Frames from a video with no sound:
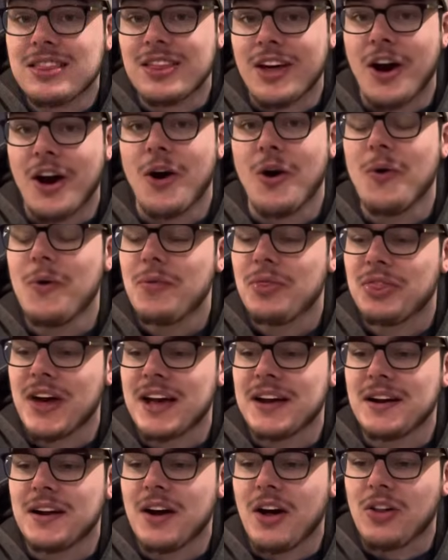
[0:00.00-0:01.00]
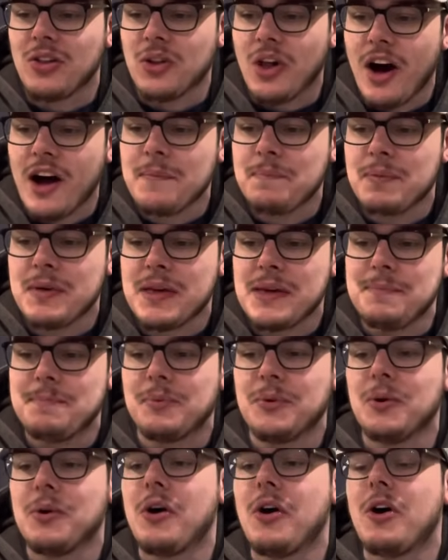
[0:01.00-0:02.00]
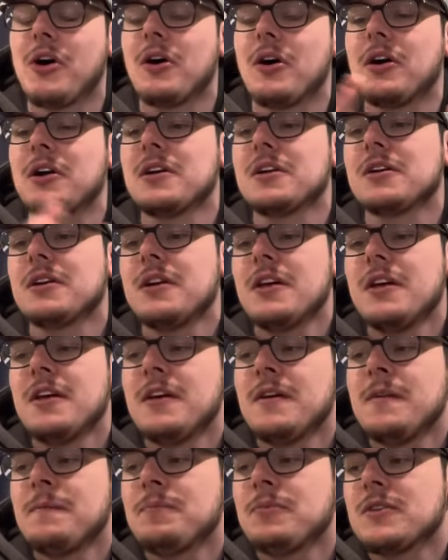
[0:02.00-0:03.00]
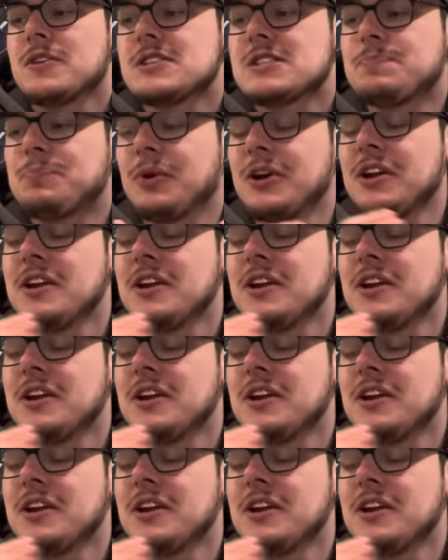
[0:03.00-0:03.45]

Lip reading: though, that a lot of people are split